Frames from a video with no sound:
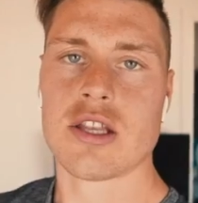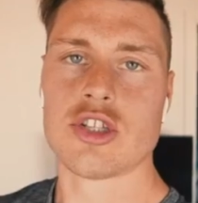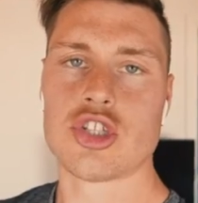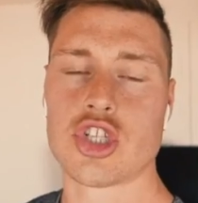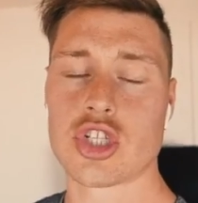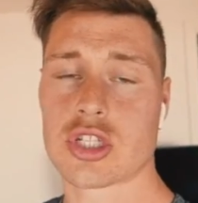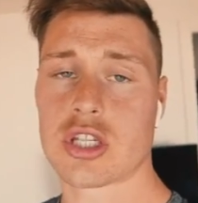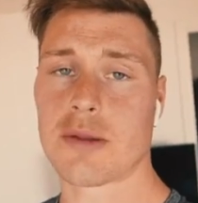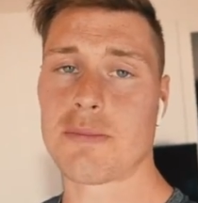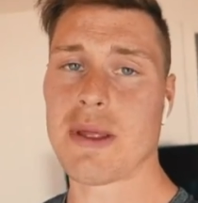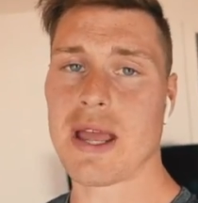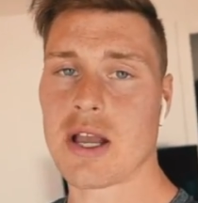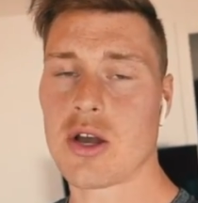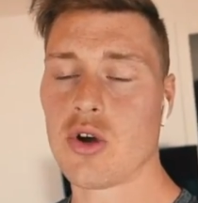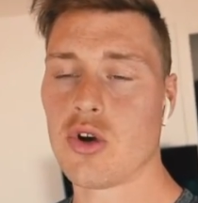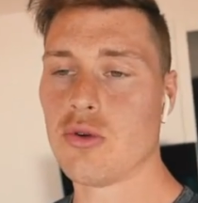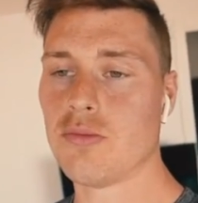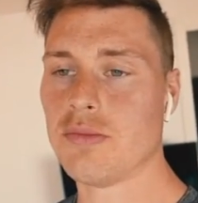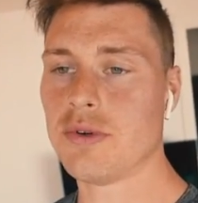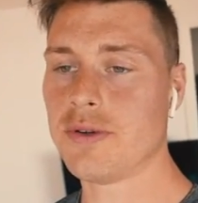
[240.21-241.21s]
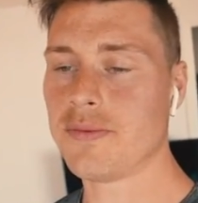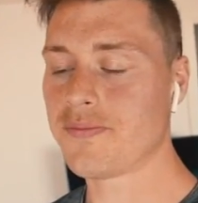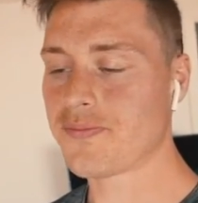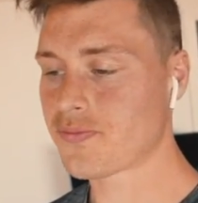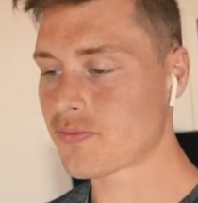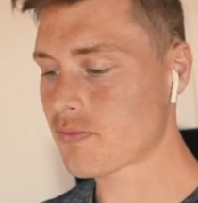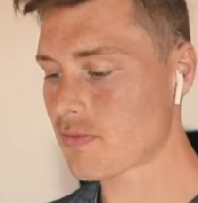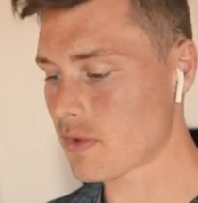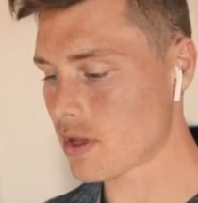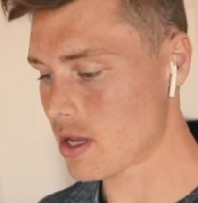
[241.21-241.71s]
Just got back home,
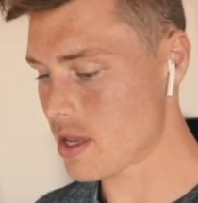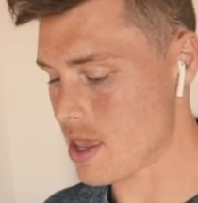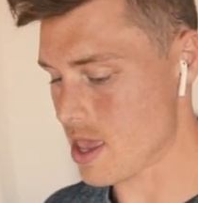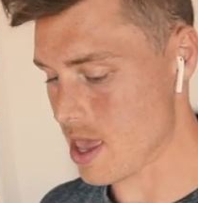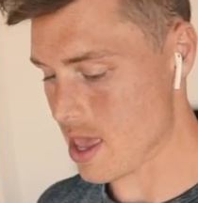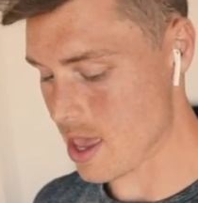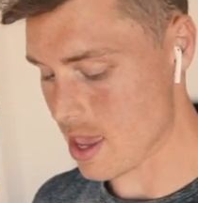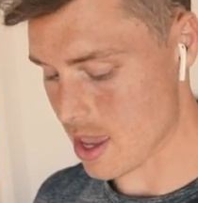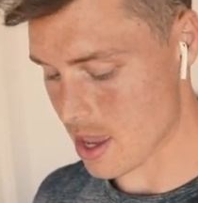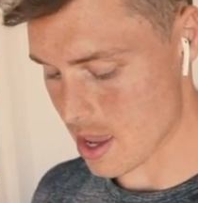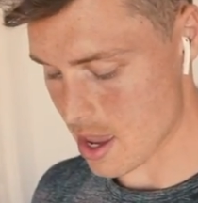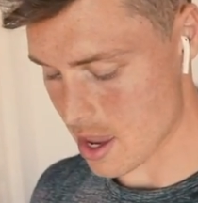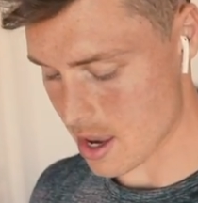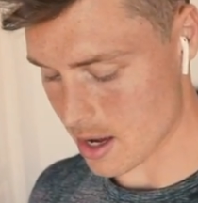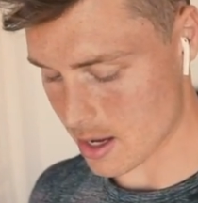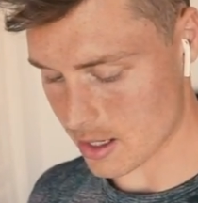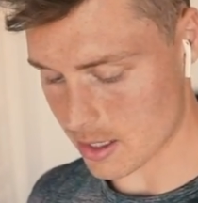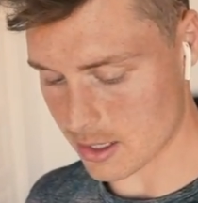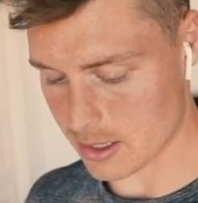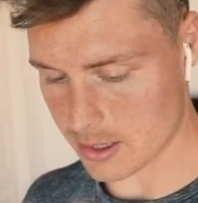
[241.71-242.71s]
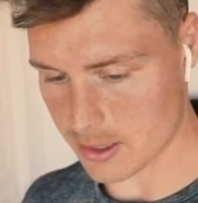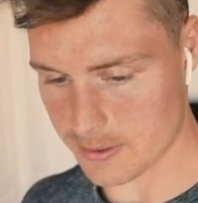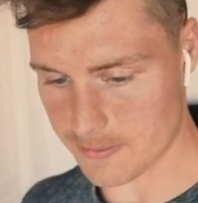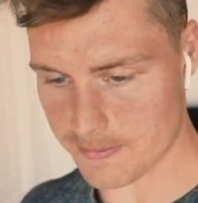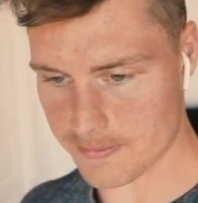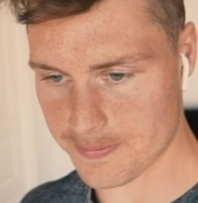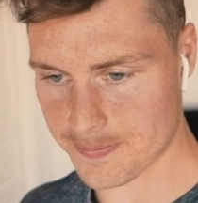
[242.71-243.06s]
and